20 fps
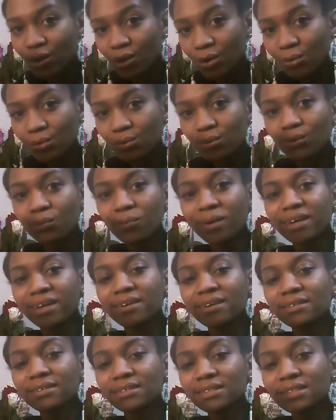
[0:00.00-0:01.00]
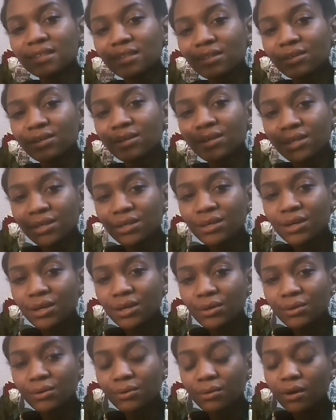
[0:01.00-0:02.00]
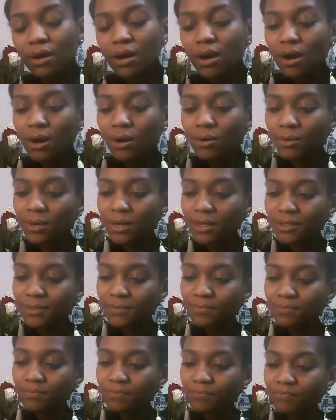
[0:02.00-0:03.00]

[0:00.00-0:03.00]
go the way it is that they're going to go, right?